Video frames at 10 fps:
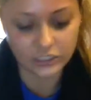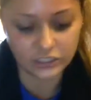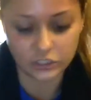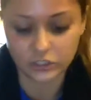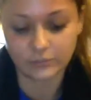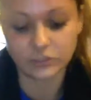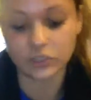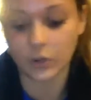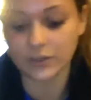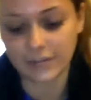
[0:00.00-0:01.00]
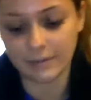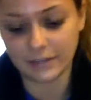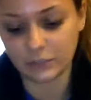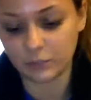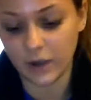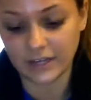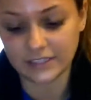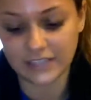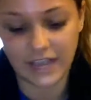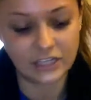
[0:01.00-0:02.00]
You seemed so excited about these products
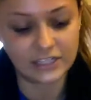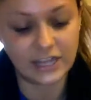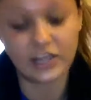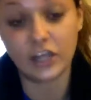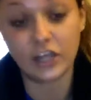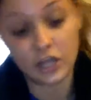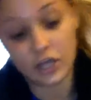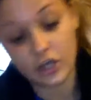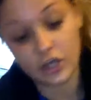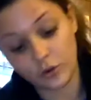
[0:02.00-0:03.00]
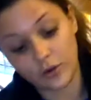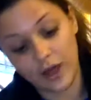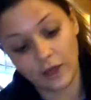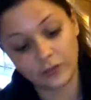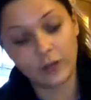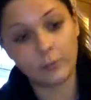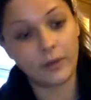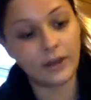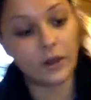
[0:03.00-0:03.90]
that I just had to throw it out there. But